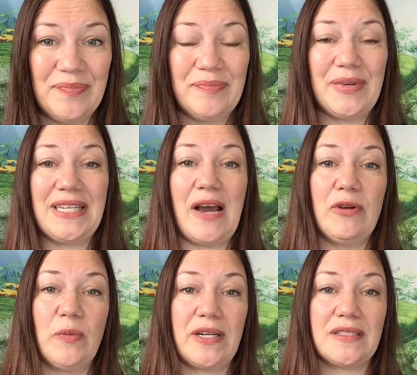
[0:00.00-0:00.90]
But now we
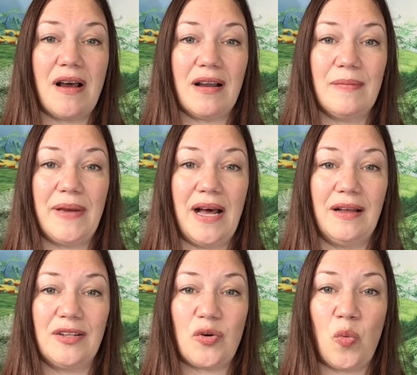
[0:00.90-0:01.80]
want to talk
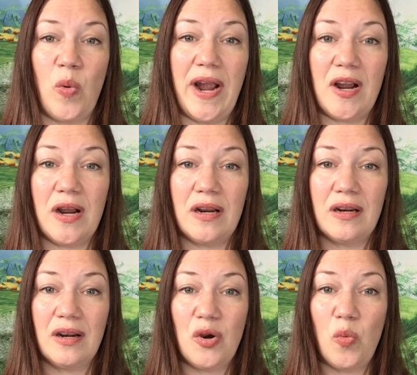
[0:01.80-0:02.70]
about where
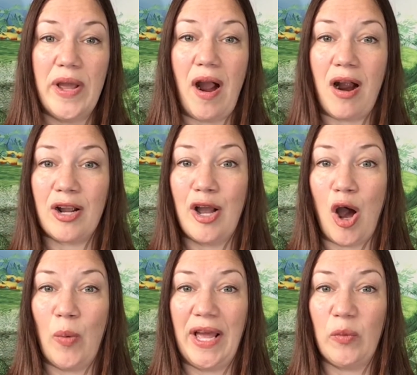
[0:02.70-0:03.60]
we are
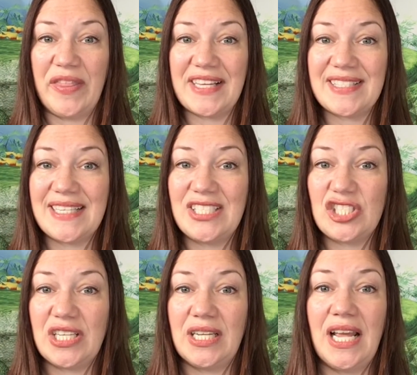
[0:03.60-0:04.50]
going with
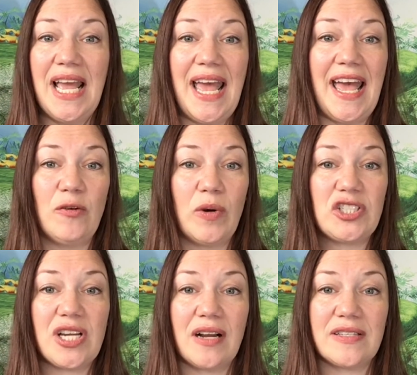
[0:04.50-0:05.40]
ascension and what
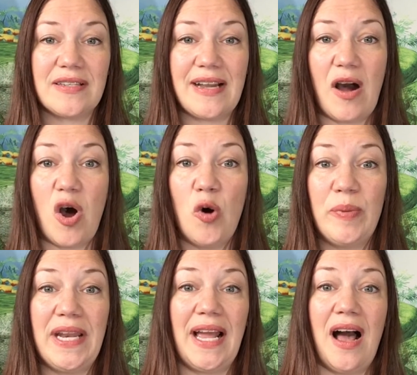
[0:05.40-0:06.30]
chakras are now
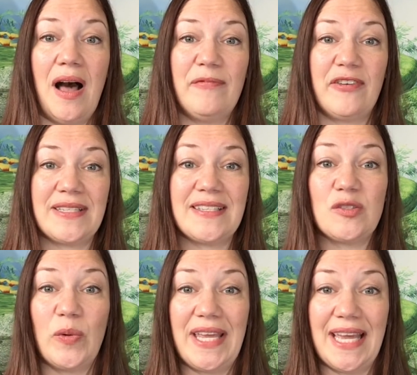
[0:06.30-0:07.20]
opening up for us as
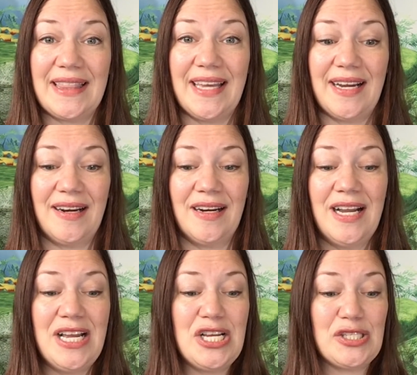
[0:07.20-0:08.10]
we get there.
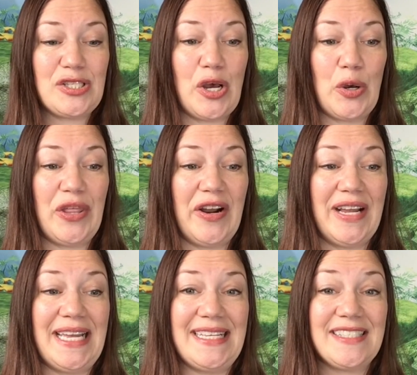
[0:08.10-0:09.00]
So there
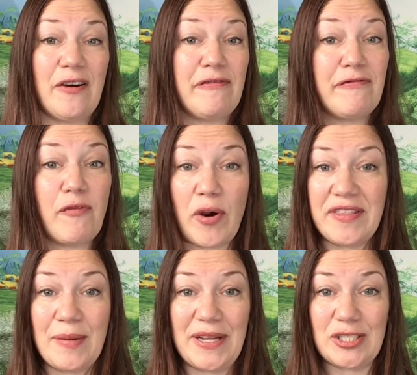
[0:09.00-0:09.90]
is the fourth
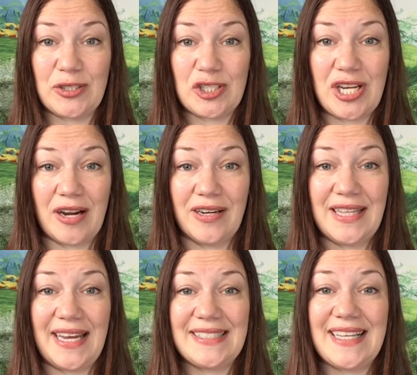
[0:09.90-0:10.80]
dimensional chakra,
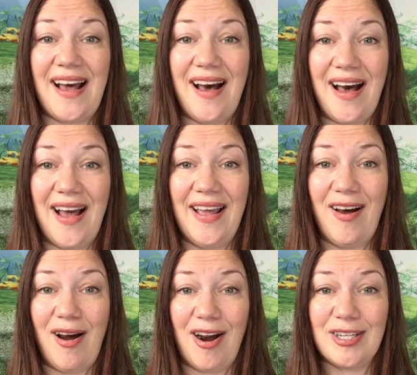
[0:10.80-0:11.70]
that is the high
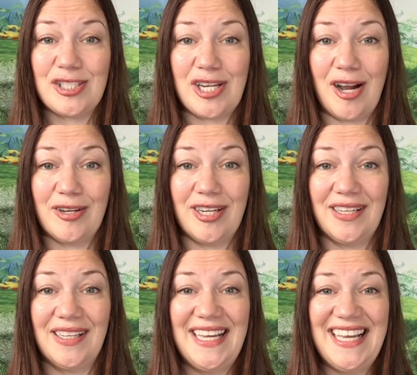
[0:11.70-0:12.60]
heart chakra.
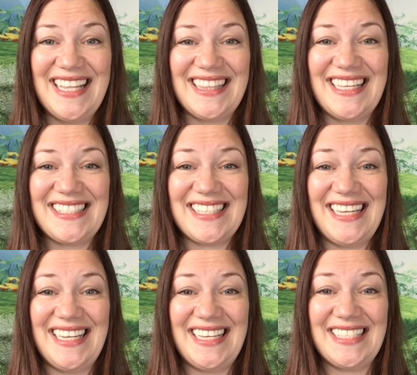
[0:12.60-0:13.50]
This
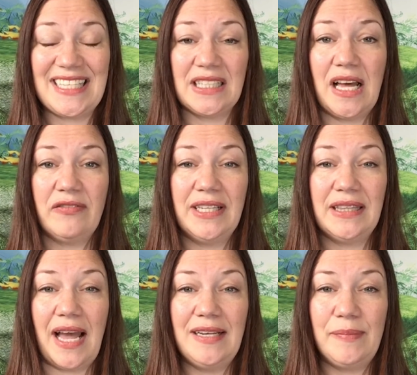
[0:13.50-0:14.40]
is a lovely
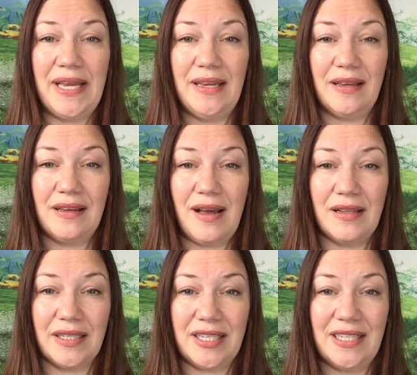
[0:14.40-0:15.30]
light pink
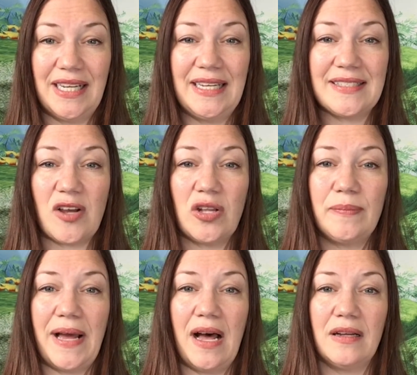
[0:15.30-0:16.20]
color and is all
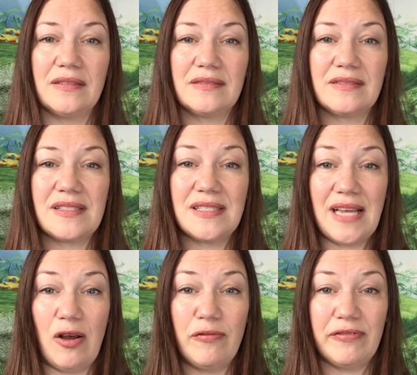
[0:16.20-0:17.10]
about
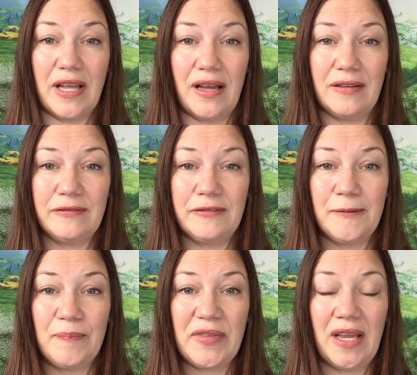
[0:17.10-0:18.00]
self-love.
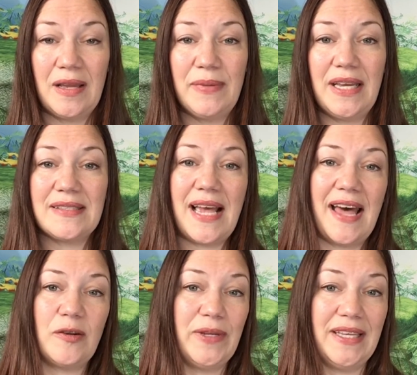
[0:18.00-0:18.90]
Because how
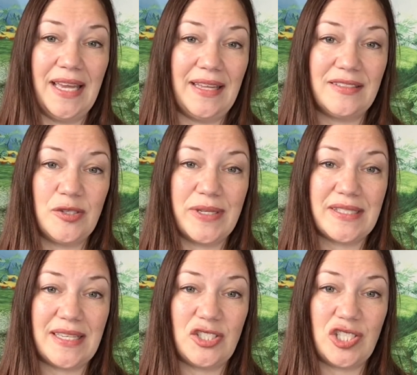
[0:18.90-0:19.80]
do we get to
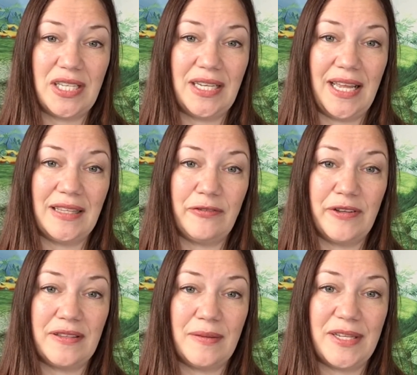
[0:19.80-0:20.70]
ascension in the
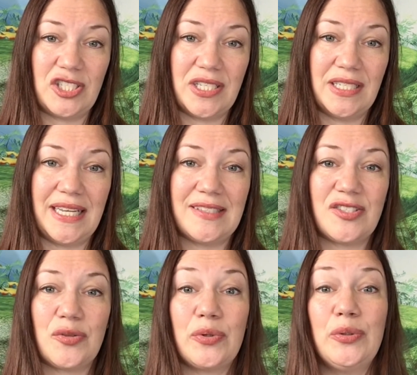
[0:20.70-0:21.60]
fifth dimension? It's
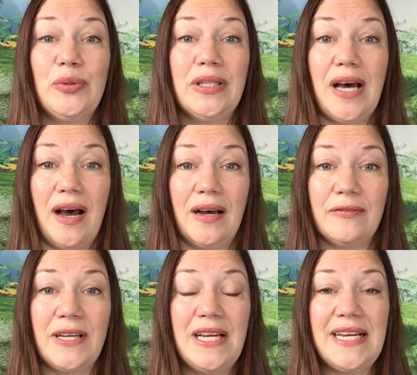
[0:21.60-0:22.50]
through love.
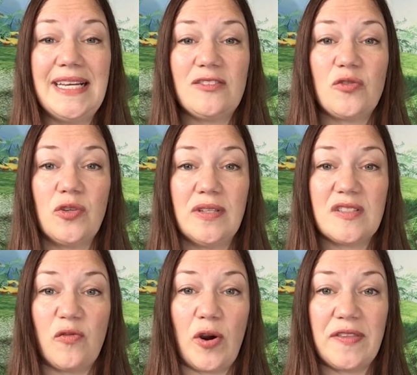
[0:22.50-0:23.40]
It's through this
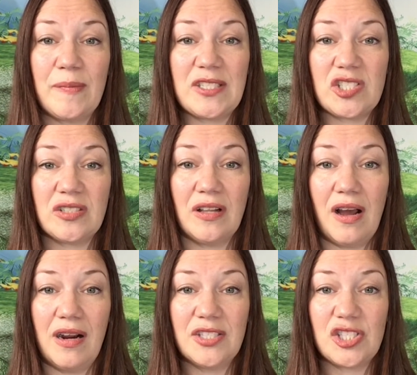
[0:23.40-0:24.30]
fourth dimensional
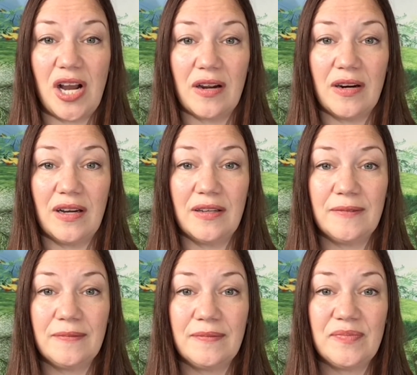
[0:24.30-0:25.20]
heart chakra.
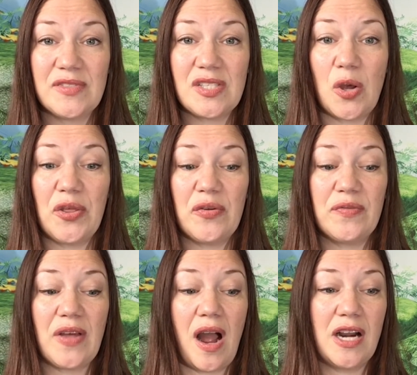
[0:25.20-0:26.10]
So the
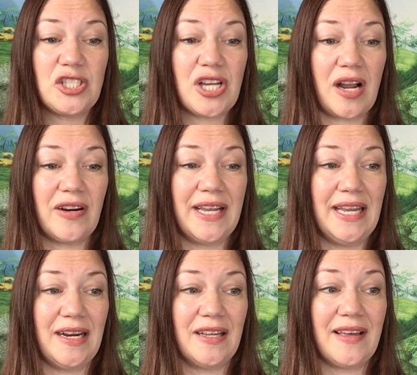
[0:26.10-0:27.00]
heart chakra
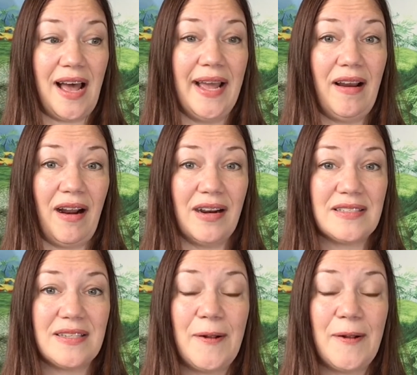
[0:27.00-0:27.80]
here, the high heart,